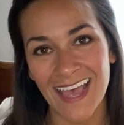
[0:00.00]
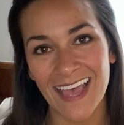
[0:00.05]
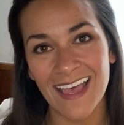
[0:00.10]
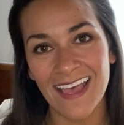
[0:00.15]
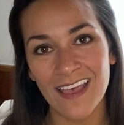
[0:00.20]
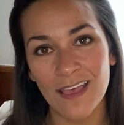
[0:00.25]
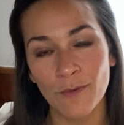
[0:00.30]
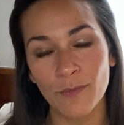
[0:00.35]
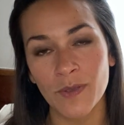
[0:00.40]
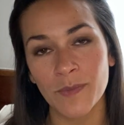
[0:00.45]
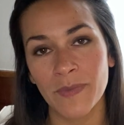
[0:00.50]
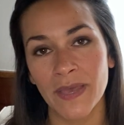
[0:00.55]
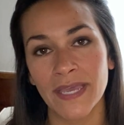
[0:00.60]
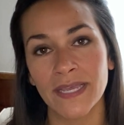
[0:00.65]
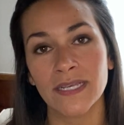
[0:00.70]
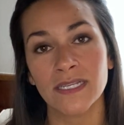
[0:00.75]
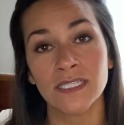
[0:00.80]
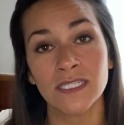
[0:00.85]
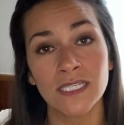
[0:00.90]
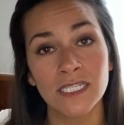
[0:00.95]
and we
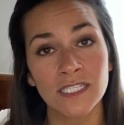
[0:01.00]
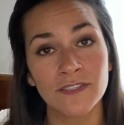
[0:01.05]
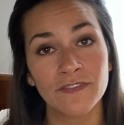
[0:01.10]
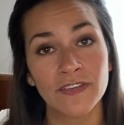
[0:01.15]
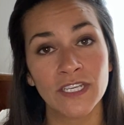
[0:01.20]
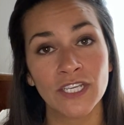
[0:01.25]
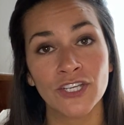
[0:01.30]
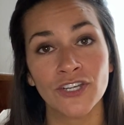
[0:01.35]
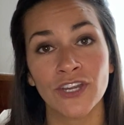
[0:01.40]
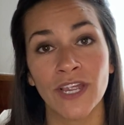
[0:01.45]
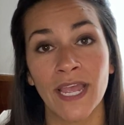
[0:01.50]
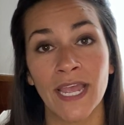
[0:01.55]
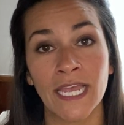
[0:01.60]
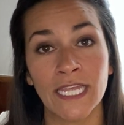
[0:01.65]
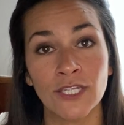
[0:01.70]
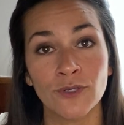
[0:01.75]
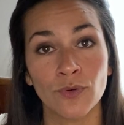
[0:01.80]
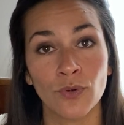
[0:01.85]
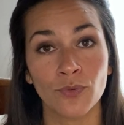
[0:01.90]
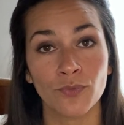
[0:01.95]
make a 6-figure
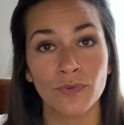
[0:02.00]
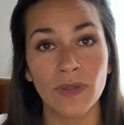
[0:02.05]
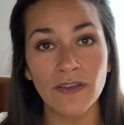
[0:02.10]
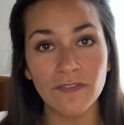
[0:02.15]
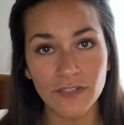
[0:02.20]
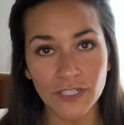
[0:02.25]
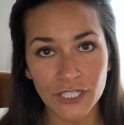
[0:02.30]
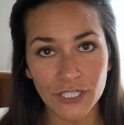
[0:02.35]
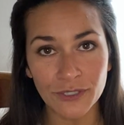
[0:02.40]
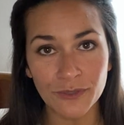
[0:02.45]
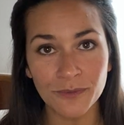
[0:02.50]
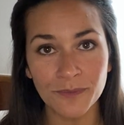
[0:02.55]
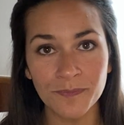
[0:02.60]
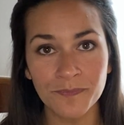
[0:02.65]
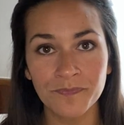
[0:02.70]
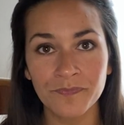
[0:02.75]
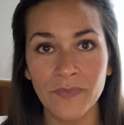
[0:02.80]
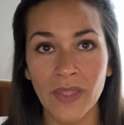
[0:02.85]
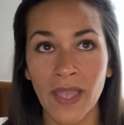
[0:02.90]
annual revenue.